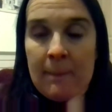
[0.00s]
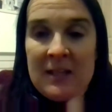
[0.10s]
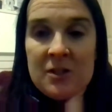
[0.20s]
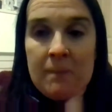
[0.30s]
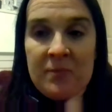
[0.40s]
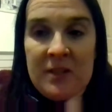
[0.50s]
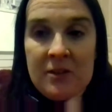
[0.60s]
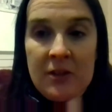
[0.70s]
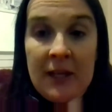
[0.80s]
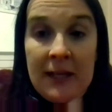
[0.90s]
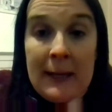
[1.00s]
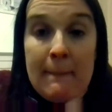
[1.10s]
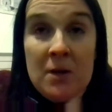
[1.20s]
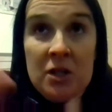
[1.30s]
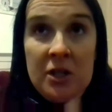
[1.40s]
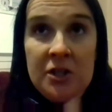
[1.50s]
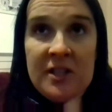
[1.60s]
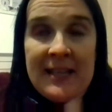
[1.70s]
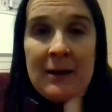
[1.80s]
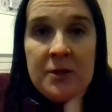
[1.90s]
is something that
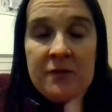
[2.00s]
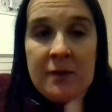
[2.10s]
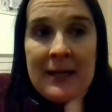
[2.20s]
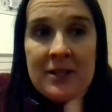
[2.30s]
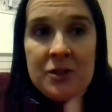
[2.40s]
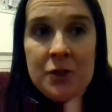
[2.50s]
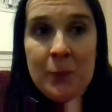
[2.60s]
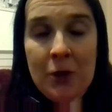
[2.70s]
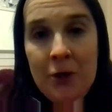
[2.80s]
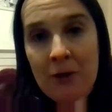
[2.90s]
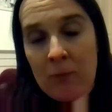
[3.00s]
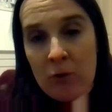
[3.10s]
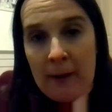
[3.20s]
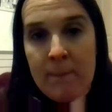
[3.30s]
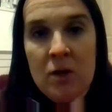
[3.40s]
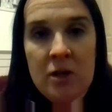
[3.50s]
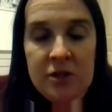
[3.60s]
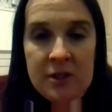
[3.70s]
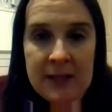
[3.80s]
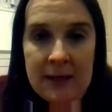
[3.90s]
emerges out of a master's program or
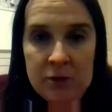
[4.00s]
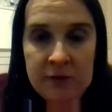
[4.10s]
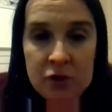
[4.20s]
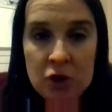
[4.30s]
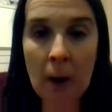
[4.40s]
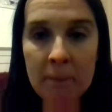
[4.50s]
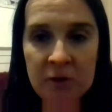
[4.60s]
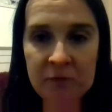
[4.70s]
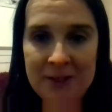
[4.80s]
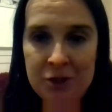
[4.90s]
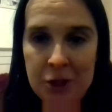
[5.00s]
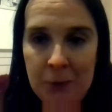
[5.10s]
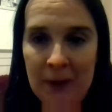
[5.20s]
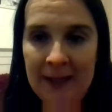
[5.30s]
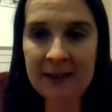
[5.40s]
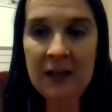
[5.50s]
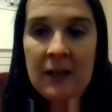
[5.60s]
emerges out of a job you've been doing.